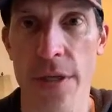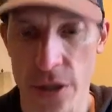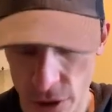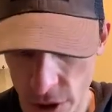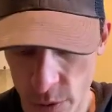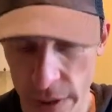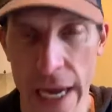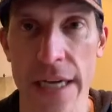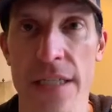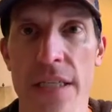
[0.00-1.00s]
It starts when
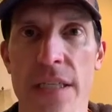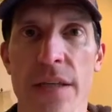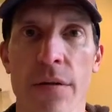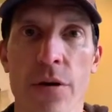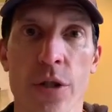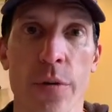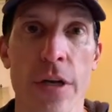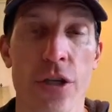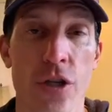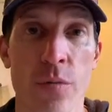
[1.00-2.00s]
x is 0, so it
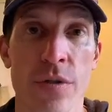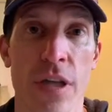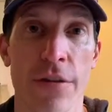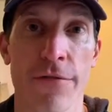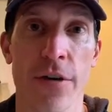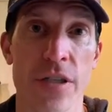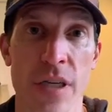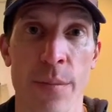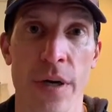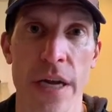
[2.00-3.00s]
assumes that the first
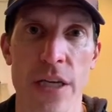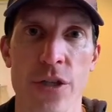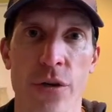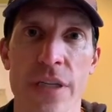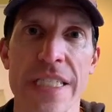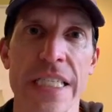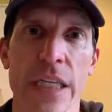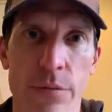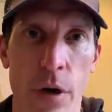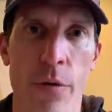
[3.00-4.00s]
number is your
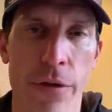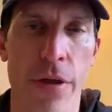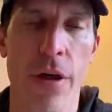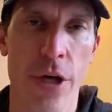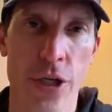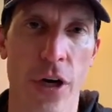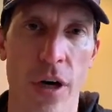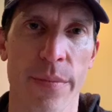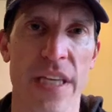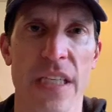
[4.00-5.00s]
0th
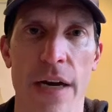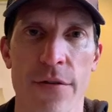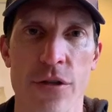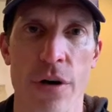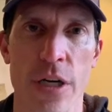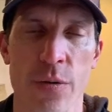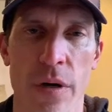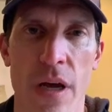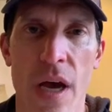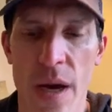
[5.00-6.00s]
term. That's kind of a strange
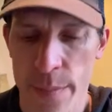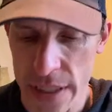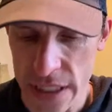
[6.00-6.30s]
one, but